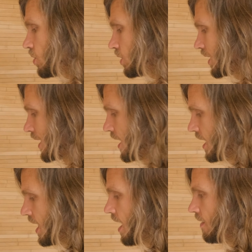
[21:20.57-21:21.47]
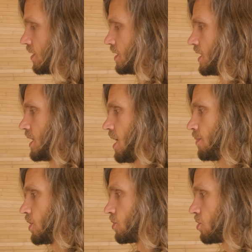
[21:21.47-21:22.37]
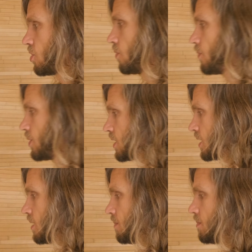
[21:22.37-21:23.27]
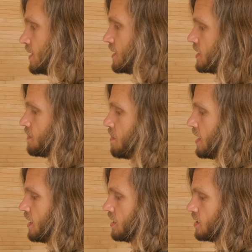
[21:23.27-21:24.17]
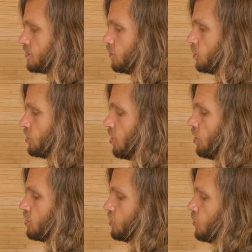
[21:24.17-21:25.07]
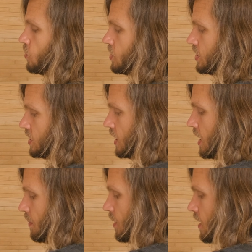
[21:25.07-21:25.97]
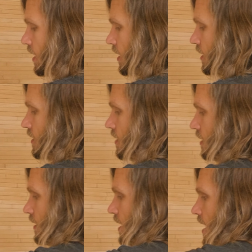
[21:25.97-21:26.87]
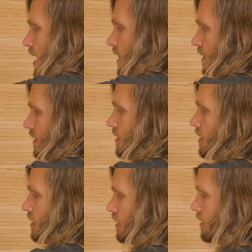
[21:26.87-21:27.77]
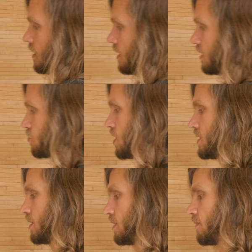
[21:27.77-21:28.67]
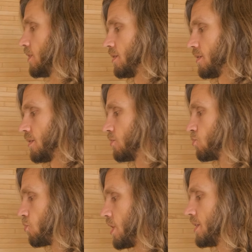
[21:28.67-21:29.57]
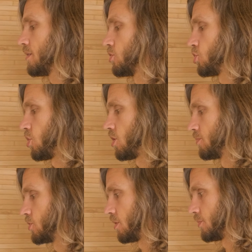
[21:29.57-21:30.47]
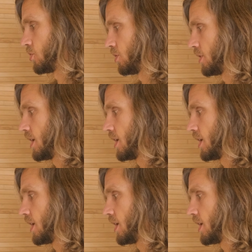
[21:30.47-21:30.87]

only I have a dynamic rope, but this mechanism would also slip until the end, creating even greater shock absorption.